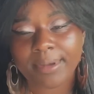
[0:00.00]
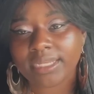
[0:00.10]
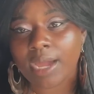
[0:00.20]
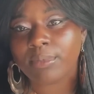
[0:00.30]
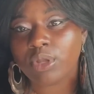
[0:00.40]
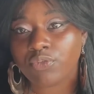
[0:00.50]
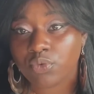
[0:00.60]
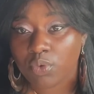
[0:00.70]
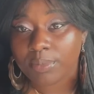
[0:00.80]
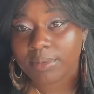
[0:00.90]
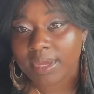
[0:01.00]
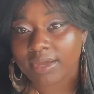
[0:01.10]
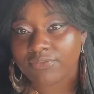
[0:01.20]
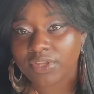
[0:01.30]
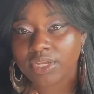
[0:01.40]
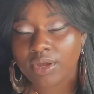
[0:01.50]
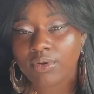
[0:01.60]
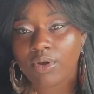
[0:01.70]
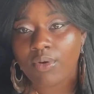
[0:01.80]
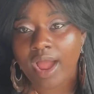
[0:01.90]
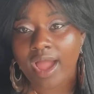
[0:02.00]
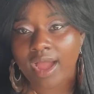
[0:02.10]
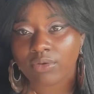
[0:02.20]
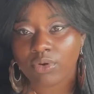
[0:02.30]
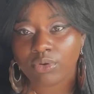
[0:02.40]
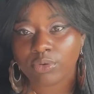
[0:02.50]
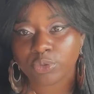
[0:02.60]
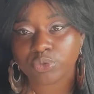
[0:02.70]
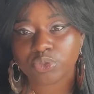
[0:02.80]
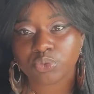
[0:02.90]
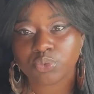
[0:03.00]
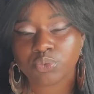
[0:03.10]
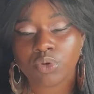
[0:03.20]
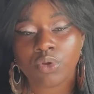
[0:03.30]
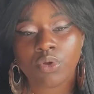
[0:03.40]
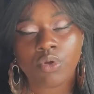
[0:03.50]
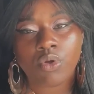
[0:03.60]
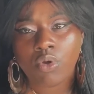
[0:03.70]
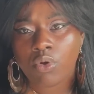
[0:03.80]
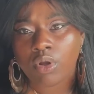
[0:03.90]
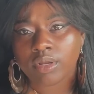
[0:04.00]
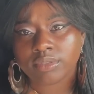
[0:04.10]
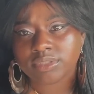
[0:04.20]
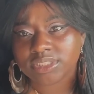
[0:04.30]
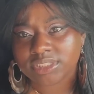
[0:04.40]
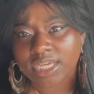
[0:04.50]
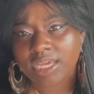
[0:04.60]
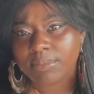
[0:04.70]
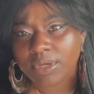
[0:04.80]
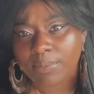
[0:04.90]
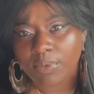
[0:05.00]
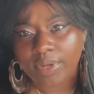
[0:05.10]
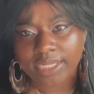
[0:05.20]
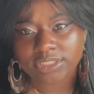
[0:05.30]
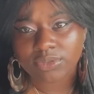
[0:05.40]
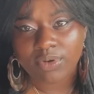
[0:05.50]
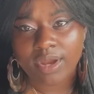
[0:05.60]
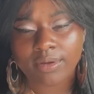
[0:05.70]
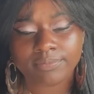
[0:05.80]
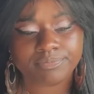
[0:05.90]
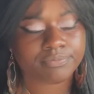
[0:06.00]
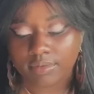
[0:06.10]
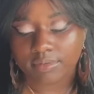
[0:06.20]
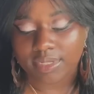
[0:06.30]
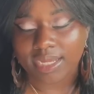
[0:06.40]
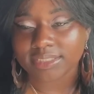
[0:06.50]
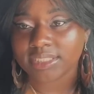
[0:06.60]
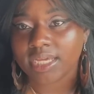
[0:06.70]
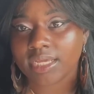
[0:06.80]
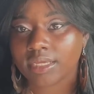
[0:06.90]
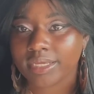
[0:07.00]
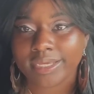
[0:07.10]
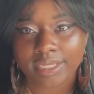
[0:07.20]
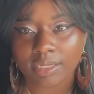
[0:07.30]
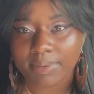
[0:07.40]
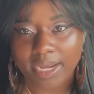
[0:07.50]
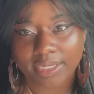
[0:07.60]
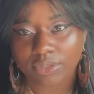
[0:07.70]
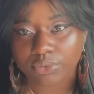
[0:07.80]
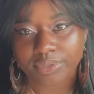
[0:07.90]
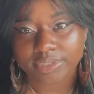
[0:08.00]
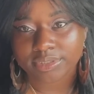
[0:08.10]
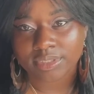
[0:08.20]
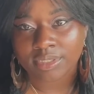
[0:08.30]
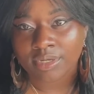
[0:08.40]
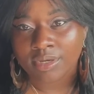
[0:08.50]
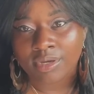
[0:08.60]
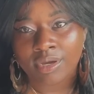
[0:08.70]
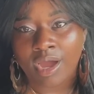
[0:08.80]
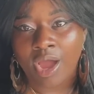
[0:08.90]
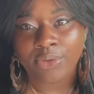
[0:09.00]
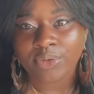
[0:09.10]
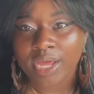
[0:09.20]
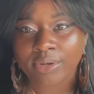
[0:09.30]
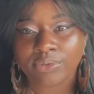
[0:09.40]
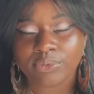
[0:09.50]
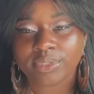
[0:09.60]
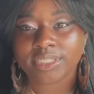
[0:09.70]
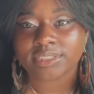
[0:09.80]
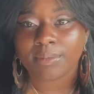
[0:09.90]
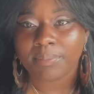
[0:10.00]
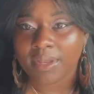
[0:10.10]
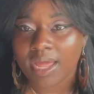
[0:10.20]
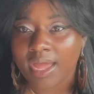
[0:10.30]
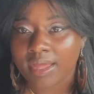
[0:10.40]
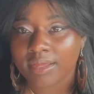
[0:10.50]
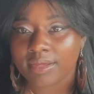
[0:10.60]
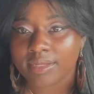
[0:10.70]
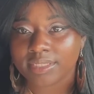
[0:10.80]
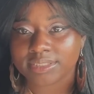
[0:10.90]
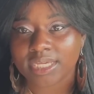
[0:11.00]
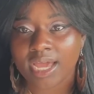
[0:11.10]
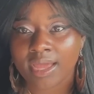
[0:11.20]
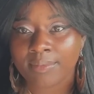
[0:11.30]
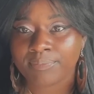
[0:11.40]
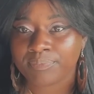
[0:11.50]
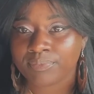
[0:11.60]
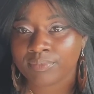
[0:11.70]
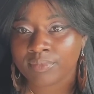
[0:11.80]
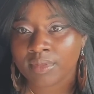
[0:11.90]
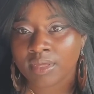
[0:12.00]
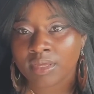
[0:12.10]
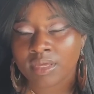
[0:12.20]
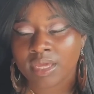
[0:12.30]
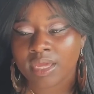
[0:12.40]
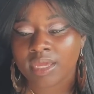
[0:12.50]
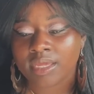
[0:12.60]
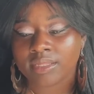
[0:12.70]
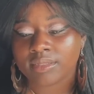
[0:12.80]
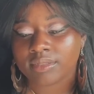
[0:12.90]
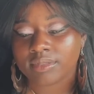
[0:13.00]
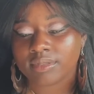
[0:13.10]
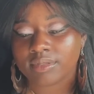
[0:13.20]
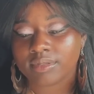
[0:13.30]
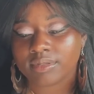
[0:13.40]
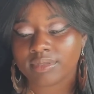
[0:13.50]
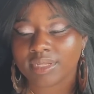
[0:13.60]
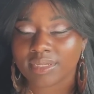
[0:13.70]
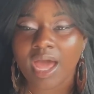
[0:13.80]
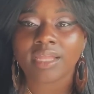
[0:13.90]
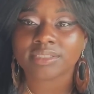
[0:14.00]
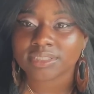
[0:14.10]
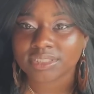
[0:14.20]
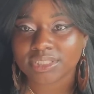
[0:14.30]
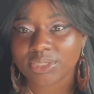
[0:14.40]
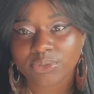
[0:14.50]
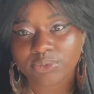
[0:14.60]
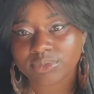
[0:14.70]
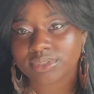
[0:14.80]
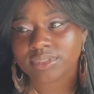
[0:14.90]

down below if you want me to make a video on how I grow it on YouTube, or just hit me up on Instagram. Like I said, anybody can do this. All you gotta do is apply the time and the knowledge and skills,